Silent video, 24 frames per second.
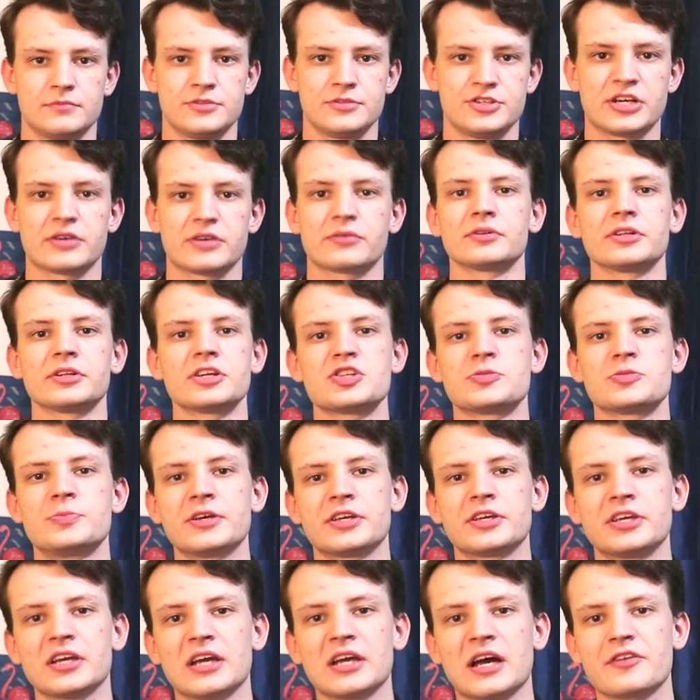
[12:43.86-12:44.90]
Generally
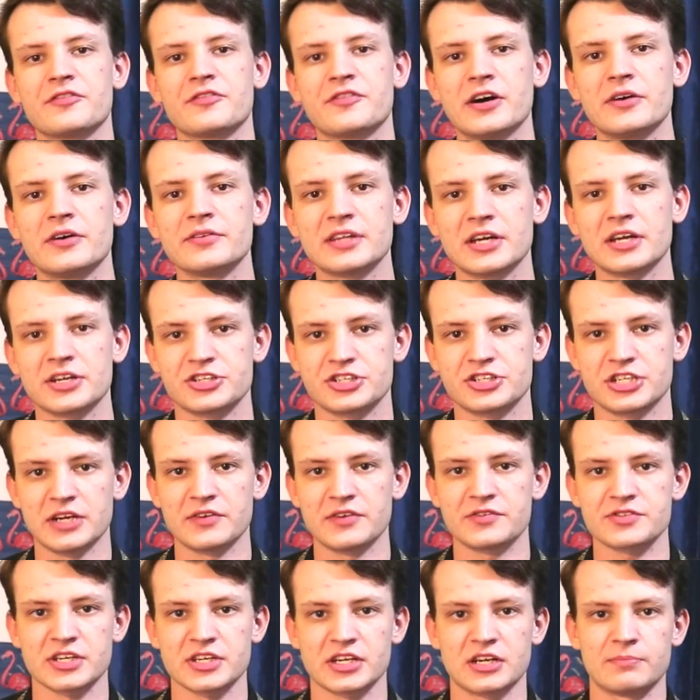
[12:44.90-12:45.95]
speaking, I found that
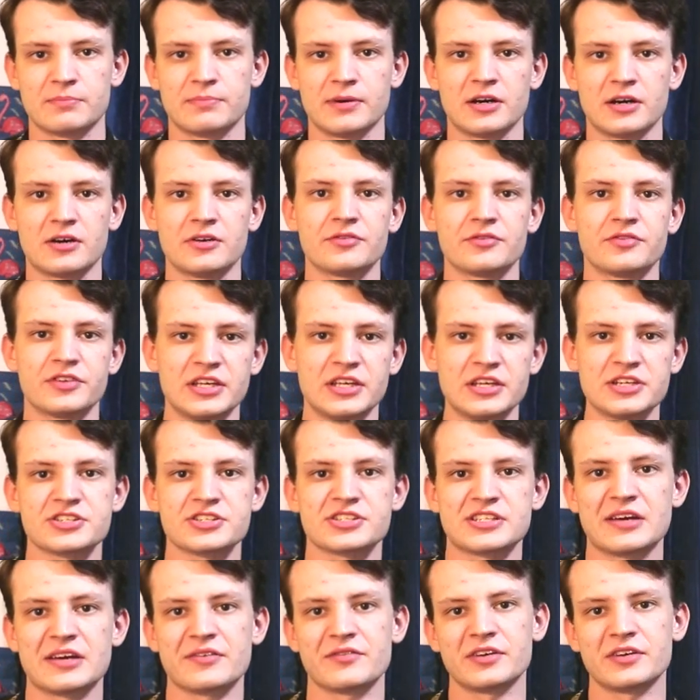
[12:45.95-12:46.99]
chiefs and above,
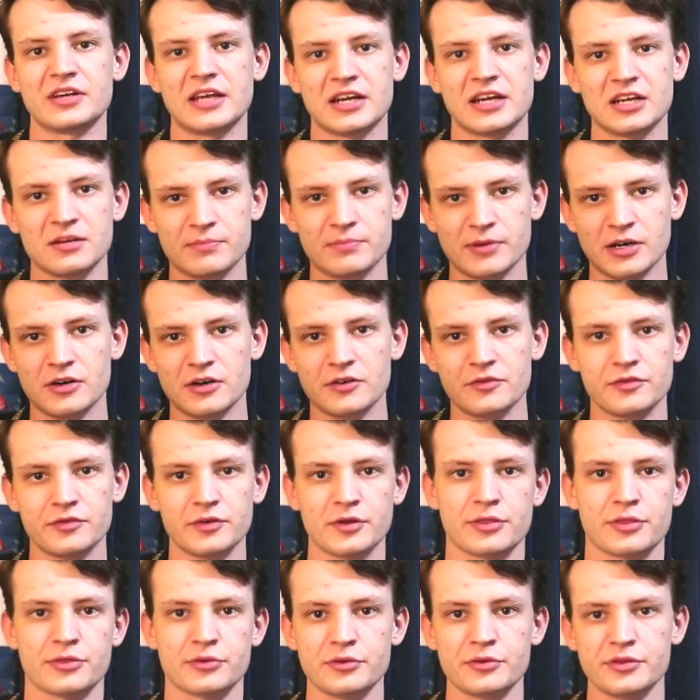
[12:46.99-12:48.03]
E7 and above,
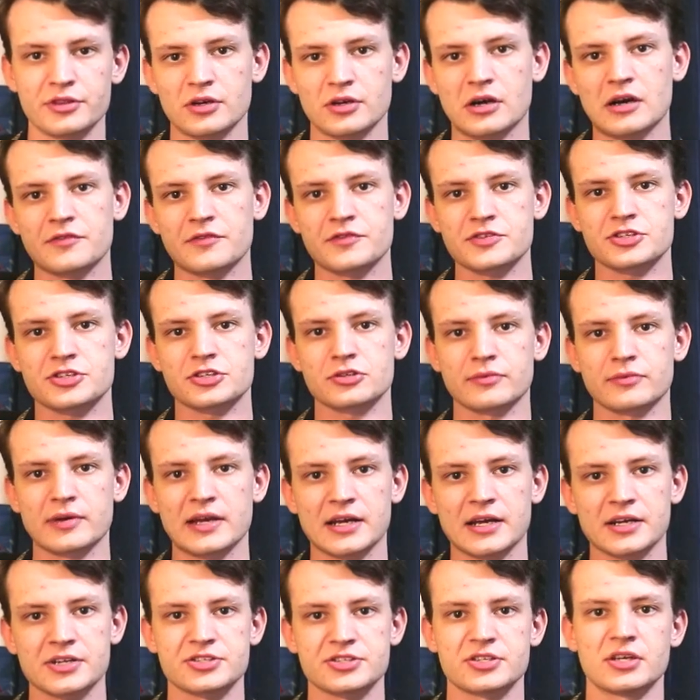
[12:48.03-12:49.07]
through the officer
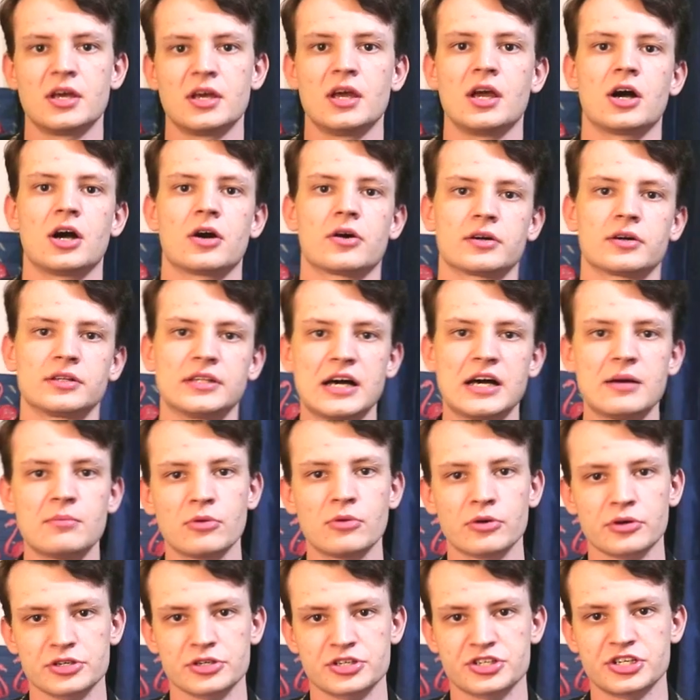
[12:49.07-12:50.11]
ranks, are a lot
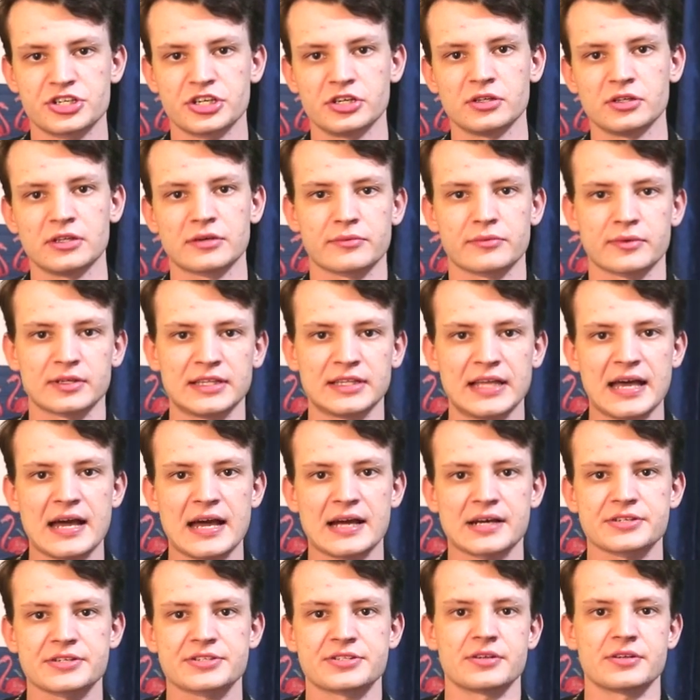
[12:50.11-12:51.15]
more chill and
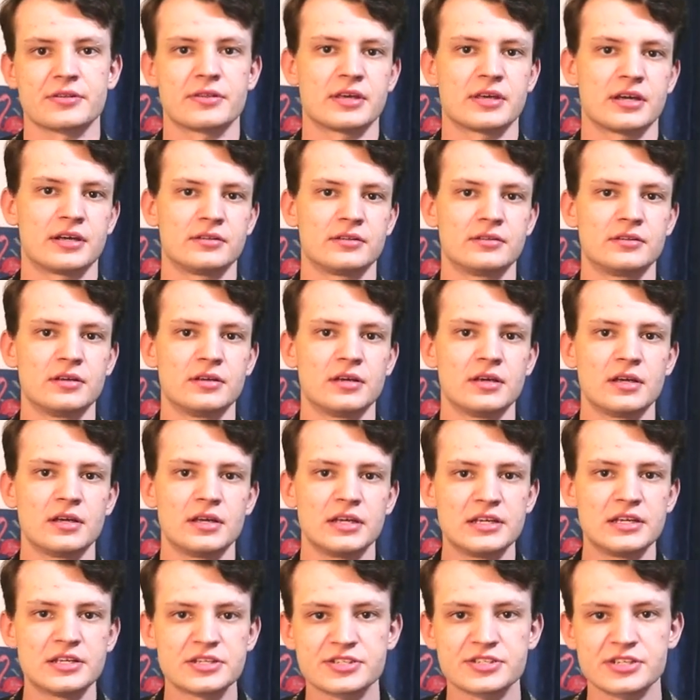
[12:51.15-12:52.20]
relaxed than
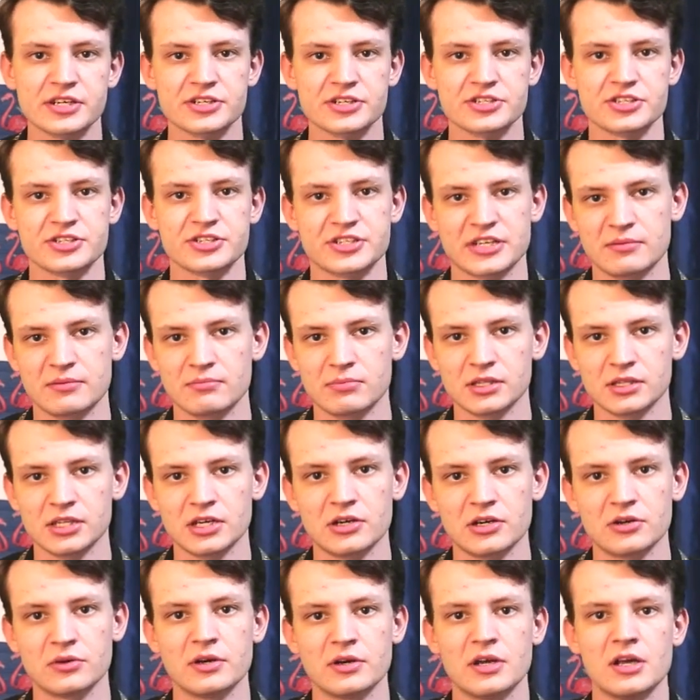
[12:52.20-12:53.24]
E6s and
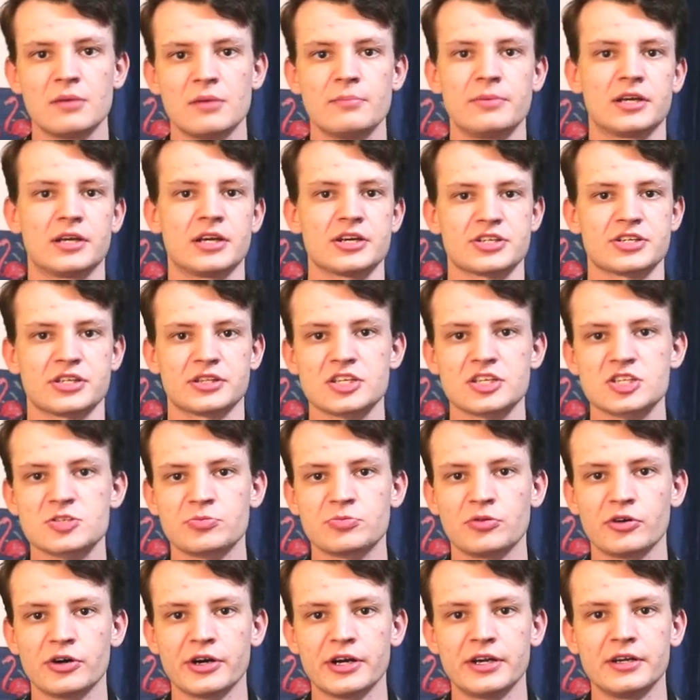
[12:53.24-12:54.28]
below because at this
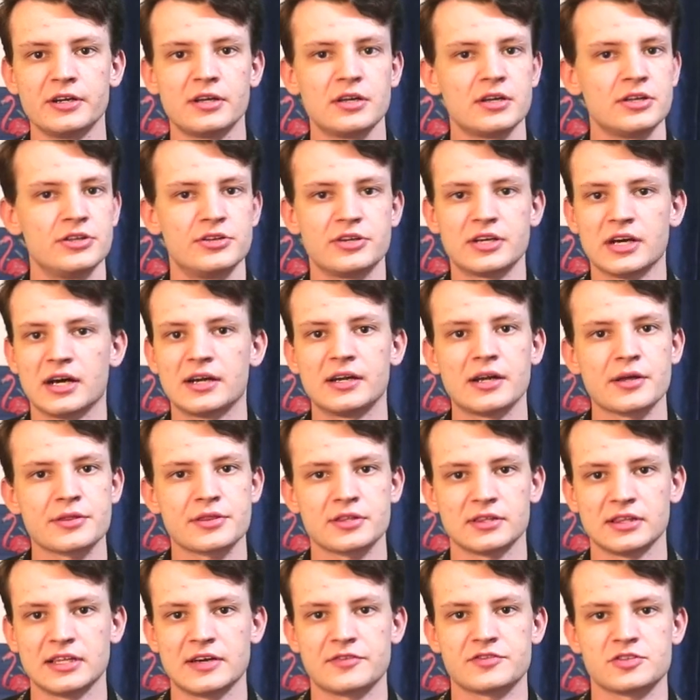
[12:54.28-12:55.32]
point, you got
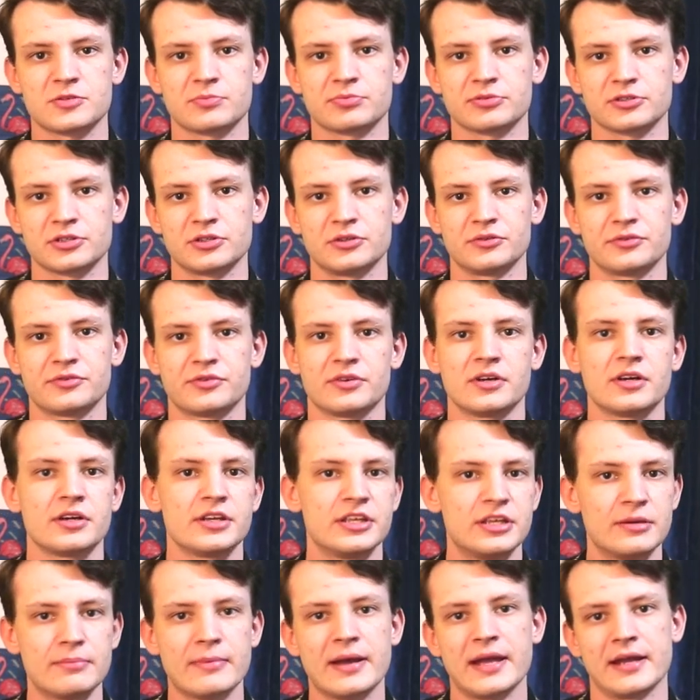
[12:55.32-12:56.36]
nothing left to prove.
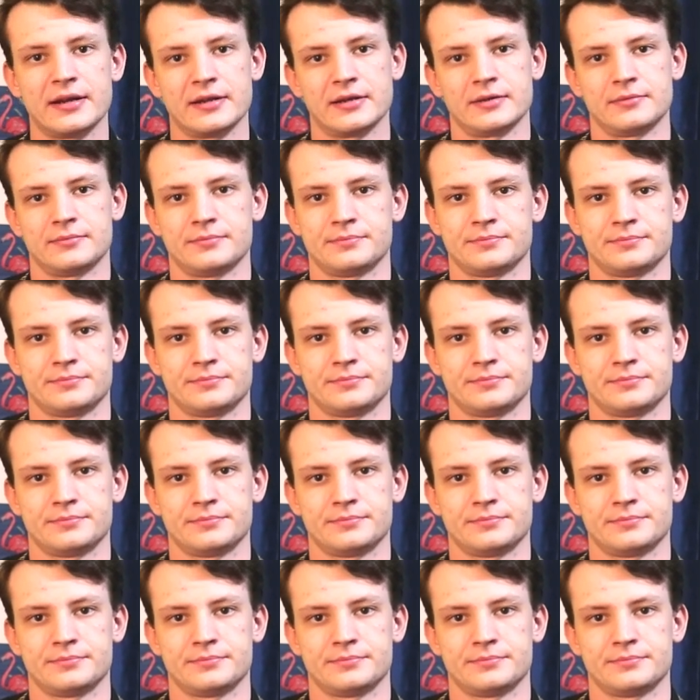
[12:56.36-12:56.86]
You made it.